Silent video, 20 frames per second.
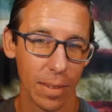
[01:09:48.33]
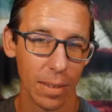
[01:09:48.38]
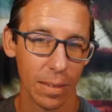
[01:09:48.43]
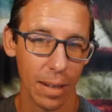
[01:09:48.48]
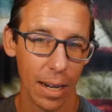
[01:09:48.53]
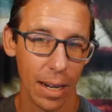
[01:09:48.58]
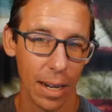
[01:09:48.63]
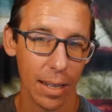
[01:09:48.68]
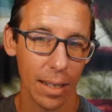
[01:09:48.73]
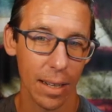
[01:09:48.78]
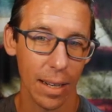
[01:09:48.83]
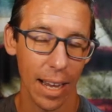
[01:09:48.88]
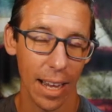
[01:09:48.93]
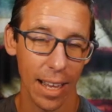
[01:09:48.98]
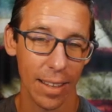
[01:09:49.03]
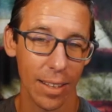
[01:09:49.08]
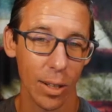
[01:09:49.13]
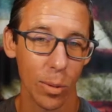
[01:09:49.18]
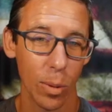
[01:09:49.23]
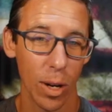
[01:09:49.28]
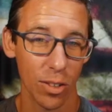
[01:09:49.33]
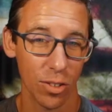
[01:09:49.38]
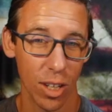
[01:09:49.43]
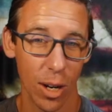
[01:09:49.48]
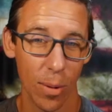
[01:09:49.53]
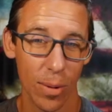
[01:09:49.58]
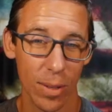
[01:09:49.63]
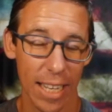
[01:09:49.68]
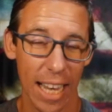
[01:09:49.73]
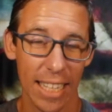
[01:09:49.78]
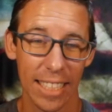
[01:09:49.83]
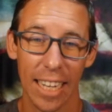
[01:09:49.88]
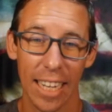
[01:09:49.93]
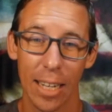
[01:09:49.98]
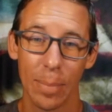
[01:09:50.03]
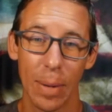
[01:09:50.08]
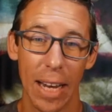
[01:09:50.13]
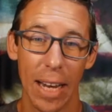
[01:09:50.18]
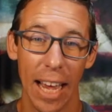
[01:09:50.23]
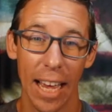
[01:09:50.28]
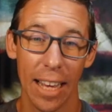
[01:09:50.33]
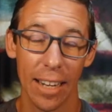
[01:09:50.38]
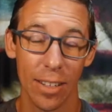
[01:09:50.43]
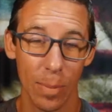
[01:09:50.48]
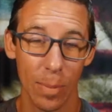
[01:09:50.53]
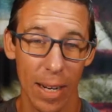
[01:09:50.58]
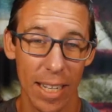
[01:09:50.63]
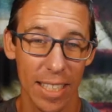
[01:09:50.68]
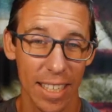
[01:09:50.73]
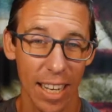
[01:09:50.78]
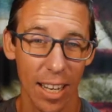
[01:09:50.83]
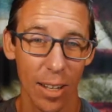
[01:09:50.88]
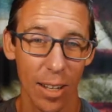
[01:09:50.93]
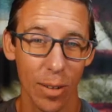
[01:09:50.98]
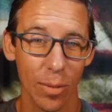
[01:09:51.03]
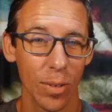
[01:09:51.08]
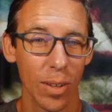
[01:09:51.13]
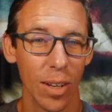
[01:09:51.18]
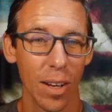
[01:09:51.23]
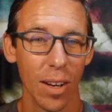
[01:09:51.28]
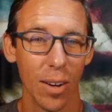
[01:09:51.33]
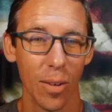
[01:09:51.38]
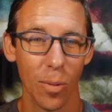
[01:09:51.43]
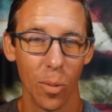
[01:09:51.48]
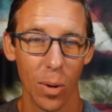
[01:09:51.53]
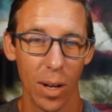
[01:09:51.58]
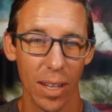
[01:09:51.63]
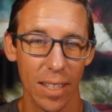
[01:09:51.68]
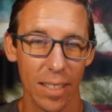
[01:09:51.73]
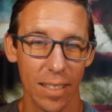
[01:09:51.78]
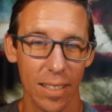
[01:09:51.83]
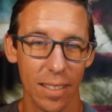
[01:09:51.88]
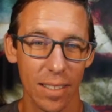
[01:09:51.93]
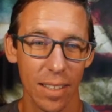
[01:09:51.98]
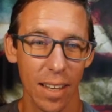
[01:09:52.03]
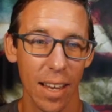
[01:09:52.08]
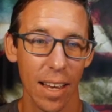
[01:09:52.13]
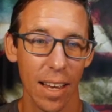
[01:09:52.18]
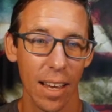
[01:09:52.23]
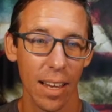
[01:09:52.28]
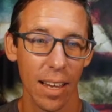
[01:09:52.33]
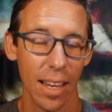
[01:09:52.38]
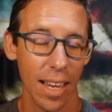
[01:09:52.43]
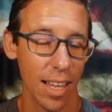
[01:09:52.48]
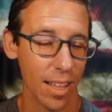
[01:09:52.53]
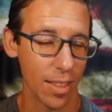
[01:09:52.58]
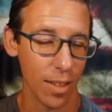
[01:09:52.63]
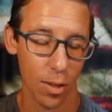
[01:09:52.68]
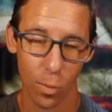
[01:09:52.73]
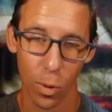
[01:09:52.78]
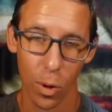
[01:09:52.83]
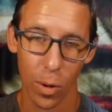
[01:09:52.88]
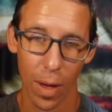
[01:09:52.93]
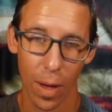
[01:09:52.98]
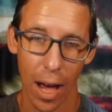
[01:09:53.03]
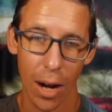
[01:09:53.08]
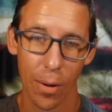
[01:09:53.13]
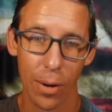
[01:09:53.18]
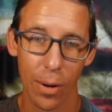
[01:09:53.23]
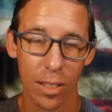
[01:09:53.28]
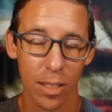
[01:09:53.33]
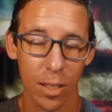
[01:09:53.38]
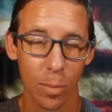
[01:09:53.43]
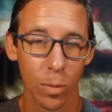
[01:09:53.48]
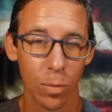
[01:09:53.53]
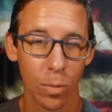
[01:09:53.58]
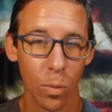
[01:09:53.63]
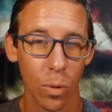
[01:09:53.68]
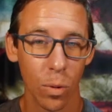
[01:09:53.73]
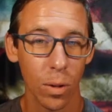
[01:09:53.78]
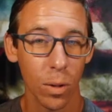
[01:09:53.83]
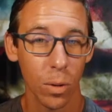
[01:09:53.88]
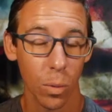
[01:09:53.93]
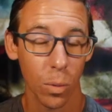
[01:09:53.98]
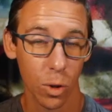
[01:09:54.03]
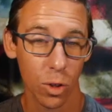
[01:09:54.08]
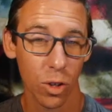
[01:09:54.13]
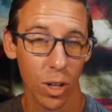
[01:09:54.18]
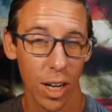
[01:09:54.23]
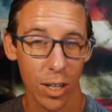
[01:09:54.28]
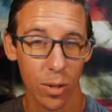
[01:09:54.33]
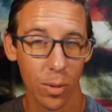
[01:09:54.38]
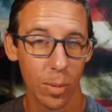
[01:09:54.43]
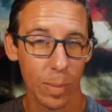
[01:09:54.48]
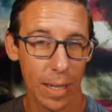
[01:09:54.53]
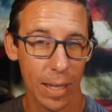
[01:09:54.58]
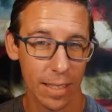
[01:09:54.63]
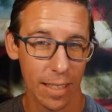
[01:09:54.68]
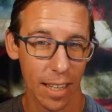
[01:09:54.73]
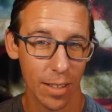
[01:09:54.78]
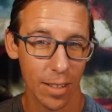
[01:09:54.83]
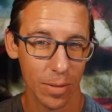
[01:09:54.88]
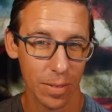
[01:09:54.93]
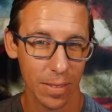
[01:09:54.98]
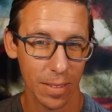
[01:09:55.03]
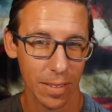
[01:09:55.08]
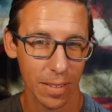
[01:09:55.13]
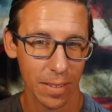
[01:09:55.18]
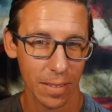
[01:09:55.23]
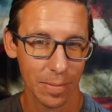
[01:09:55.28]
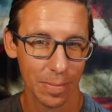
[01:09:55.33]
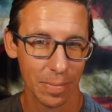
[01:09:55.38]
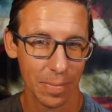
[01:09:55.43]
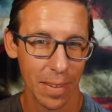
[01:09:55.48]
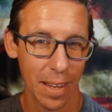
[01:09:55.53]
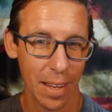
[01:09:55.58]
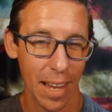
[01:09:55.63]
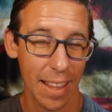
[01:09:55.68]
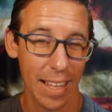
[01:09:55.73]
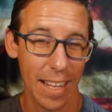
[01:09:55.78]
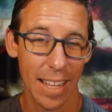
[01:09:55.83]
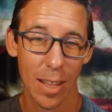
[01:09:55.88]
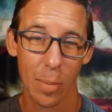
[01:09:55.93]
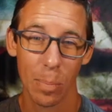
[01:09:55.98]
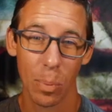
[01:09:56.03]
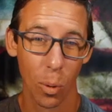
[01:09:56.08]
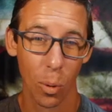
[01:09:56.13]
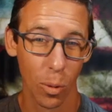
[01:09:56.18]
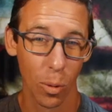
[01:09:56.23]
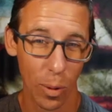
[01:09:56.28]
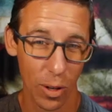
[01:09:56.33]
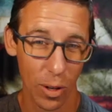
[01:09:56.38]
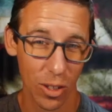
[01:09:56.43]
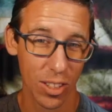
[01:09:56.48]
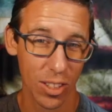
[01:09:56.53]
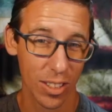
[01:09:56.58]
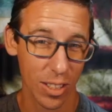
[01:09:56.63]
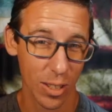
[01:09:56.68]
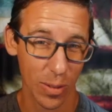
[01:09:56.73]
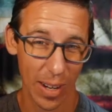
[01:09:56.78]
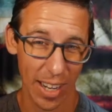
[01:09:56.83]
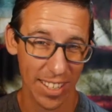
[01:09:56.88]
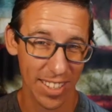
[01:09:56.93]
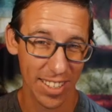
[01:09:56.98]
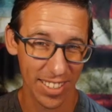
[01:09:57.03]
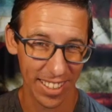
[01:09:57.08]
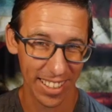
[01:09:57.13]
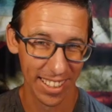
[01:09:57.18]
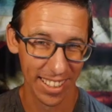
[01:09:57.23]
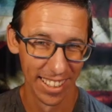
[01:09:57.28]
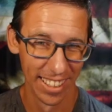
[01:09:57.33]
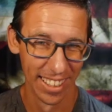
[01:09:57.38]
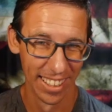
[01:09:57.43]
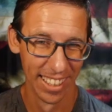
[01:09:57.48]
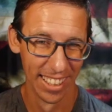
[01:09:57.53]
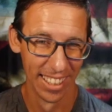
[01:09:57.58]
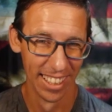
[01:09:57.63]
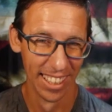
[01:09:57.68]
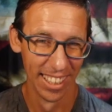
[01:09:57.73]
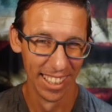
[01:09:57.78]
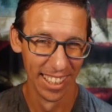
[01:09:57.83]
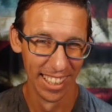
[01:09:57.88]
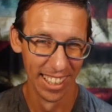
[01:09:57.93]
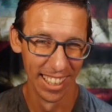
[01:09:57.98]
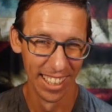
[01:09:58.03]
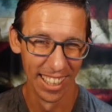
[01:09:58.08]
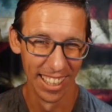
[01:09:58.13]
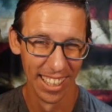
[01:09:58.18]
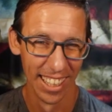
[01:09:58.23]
Right. And the question I was asking in my head to myself was, is this worth hiring someone for, or should I do it myself? and that's a poor person's question. Yeah.